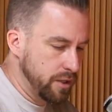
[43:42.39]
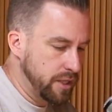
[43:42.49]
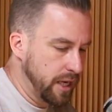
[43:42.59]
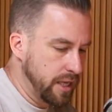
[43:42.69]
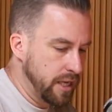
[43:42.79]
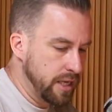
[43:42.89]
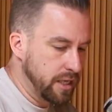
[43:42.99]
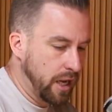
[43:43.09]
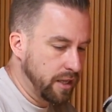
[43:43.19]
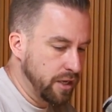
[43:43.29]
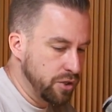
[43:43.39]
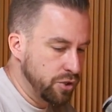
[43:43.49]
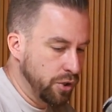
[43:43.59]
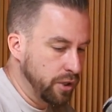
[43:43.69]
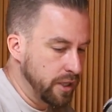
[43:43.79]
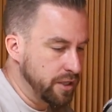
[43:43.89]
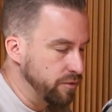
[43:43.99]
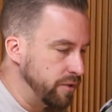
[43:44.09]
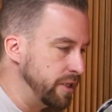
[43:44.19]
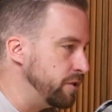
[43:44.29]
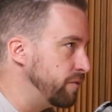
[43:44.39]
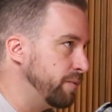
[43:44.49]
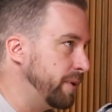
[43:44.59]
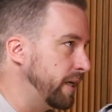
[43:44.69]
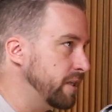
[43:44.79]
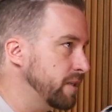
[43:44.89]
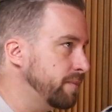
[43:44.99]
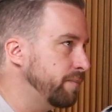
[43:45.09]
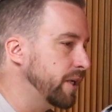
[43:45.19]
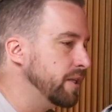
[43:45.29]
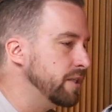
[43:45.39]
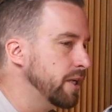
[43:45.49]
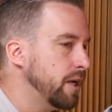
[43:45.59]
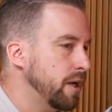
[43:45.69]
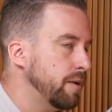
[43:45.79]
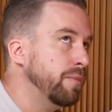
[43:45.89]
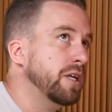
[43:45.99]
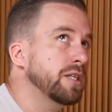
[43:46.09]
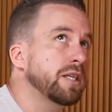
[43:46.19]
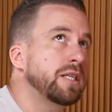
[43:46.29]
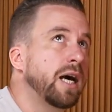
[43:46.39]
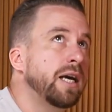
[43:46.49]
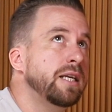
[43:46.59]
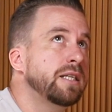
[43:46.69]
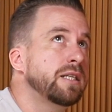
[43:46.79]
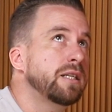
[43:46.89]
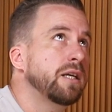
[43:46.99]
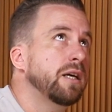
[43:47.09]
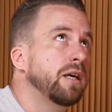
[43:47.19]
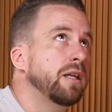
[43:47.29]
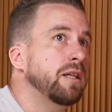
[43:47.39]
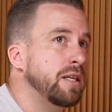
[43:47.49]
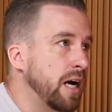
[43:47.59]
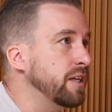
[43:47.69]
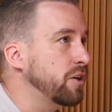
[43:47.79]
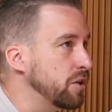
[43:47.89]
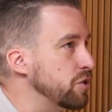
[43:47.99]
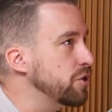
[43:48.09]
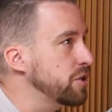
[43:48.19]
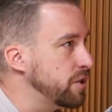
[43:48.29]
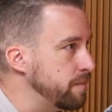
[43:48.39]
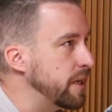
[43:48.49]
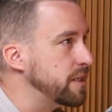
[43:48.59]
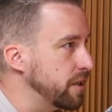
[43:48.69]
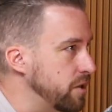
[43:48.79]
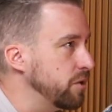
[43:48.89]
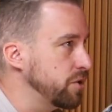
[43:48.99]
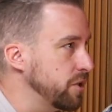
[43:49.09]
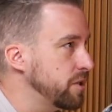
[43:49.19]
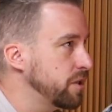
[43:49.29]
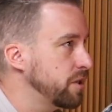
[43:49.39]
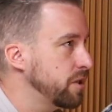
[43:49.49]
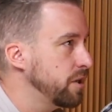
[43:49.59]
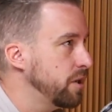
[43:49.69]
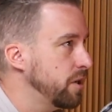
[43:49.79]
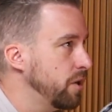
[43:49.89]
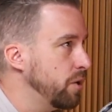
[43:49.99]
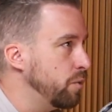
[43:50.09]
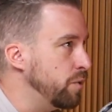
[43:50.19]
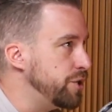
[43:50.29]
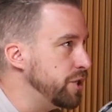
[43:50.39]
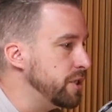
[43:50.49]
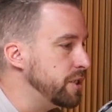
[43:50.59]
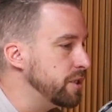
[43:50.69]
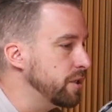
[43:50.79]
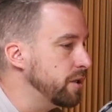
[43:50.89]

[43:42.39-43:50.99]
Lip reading: The second thing is, I think journaling is a really useful practice because it takes the unconscious and makes it conscious, which is